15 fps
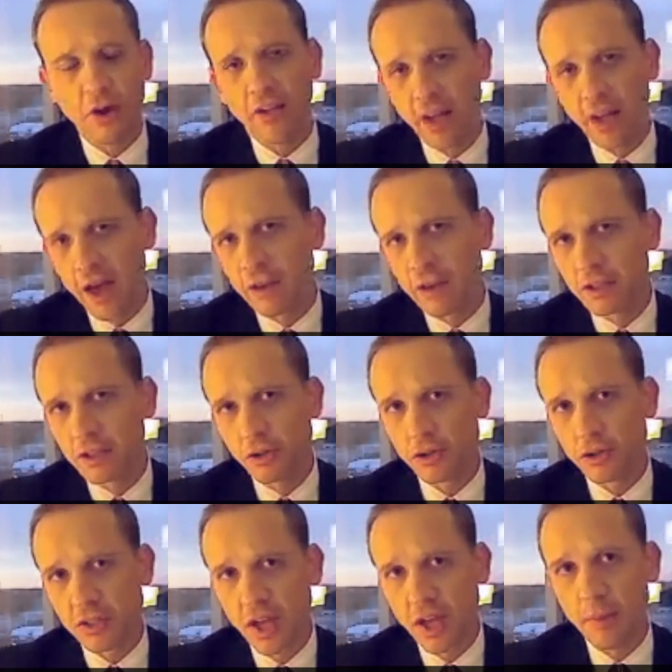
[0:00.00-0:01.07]
allowed
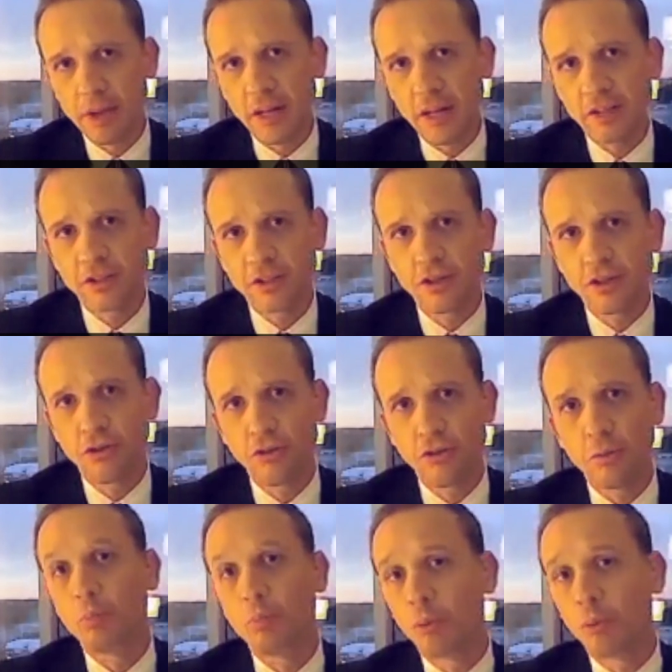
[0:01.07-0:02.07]
insurance companies to